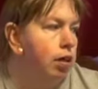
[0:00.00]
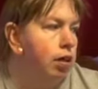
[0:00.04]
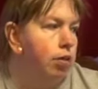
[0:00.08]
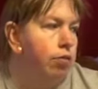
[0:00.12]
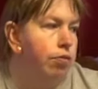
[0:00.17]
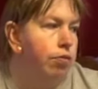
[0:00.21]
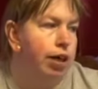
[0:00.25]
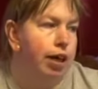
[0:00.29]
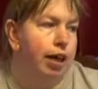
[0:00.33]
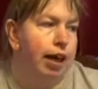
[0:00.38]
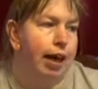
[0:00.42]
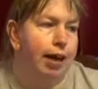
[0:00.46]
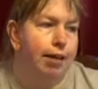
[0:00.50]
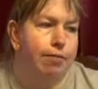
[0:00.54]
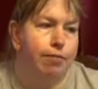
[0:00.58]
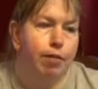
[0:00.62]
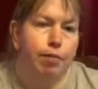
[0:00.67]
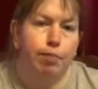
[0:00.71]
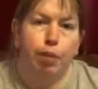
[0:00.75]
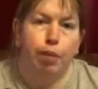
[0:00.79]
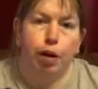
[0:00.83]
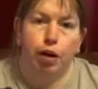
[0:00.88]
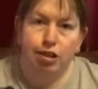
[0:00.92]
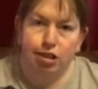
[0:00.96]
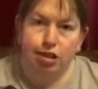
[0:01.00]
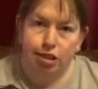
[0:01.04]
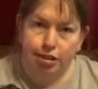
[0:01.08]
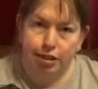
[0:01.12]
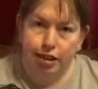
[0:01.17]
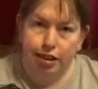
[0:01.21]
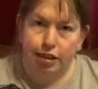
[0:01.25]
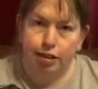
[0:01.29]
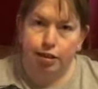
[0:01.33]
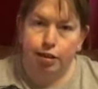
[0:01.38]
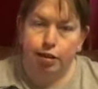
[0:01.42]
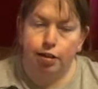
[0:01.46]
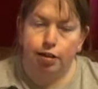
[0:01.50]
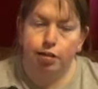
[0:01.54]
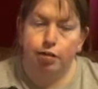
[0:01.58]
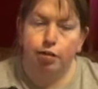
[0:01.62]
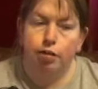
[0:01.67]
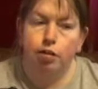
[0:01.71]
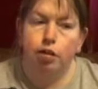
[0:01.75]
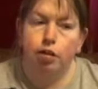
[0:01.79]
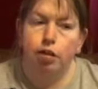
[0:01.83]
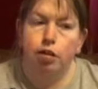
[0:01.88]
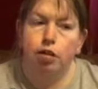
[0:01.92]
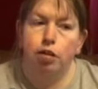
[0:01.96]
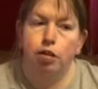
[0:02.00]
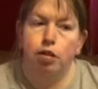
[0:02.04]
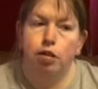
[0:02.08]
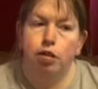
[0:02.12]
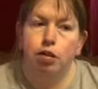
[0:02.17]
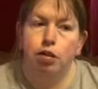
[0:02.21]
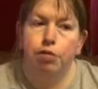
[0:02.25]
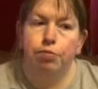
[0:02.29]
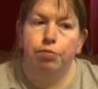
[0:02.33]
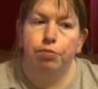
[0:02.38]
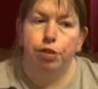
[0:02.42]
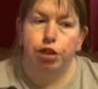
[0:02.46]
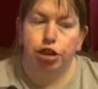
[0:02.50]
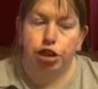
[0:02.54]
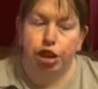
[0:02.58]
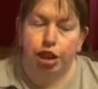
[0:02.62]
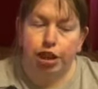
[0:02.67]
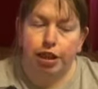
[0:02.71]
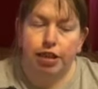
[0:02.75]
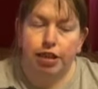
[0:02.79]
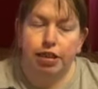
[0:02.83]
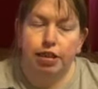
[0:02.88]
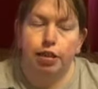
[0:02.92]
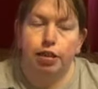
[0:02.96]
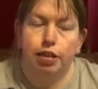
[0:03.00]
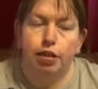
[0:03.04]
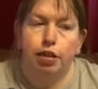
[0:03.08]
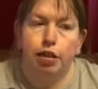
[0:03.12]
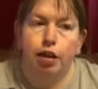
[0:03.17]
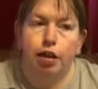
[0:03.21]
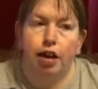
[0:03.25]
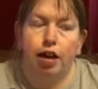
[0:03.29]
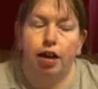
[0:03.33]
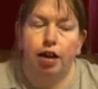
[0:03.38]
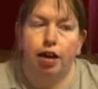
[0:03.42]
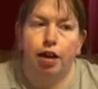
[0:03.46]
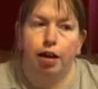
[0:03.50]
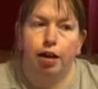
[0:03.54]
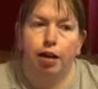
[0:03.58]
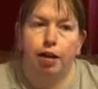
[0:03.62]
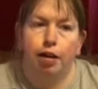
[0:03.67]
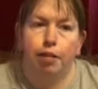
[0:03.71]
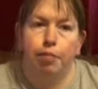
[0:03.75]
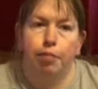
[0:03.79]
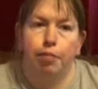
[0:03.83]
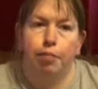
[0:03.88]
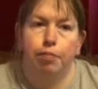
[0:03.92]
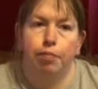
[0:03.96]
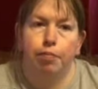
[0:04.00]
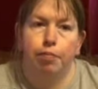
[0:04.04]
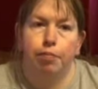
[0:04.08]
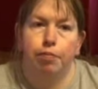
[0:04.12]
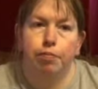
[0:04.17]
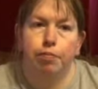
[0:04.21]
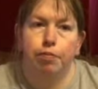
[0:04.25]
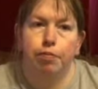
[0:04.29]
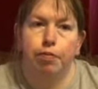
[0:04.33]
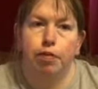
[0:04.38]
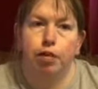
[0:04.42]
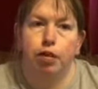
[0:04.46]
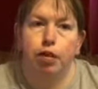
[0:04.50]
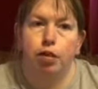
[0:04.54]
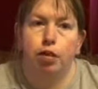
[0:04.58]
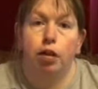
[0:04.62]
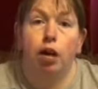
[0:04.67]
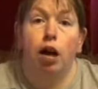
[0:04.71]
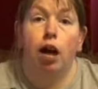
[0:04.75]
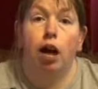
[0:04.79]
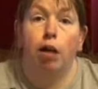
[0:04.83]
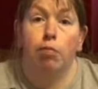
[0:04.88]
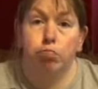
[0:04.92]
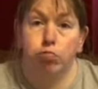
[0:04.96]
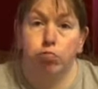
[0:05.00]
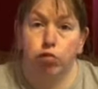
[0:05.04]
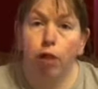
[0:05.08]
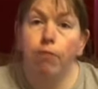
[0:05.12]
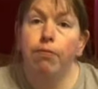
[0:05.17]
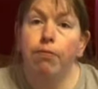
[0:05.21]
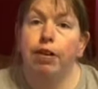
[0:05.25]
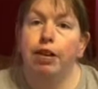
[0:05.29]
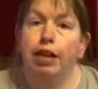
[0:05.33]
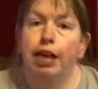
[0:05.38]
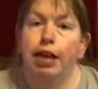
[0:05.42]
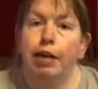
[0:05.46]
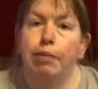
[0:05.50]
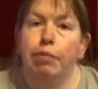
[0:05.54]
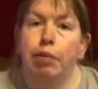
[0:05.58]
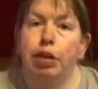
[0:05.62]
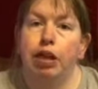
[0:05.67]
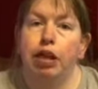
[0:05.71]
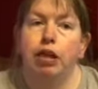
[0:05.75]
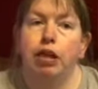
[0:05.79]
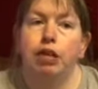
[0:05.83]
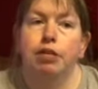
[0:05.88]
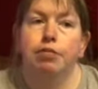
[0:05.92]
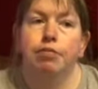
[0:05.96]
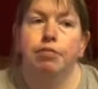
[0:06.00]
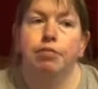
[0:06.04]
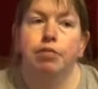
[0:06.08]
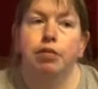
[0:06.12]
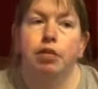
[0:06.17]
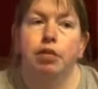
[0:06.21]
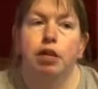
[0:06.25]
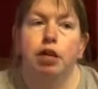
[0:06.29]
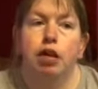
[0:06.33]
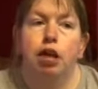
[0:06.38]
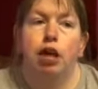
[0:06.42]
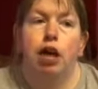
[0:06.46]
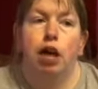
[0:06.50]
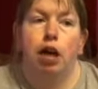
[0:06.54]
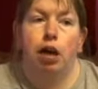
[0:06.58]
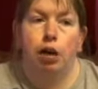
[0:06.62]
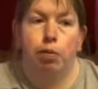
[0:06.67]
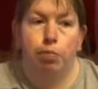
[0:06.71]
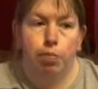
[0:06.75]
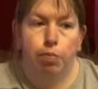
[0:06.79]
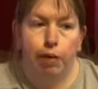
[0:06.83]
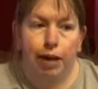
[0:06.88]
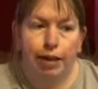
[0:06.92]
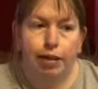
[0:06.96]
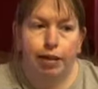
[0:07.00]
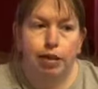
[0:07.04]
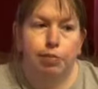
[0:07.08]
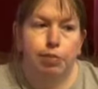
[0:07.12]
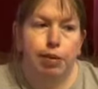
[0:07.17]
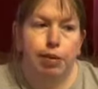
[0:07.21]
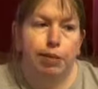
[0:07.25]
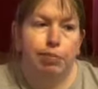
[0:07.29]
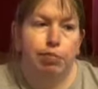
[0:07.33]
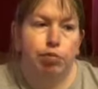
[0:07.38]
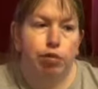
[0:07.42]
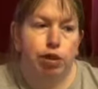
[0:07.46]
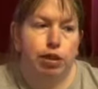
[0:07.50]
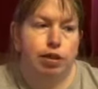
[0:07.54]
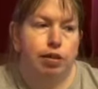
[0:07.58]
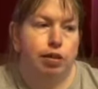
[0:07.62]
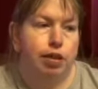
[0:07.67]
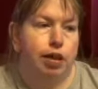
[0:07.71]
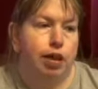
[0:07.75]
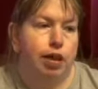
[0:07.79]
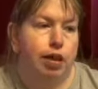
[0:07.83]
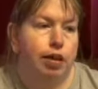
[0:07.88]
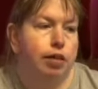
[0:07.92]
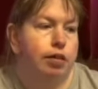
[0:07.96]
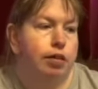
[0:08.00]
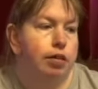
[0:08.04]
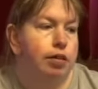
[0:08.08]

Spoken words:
We have a binding machine, a Brother labeler, a HP printer.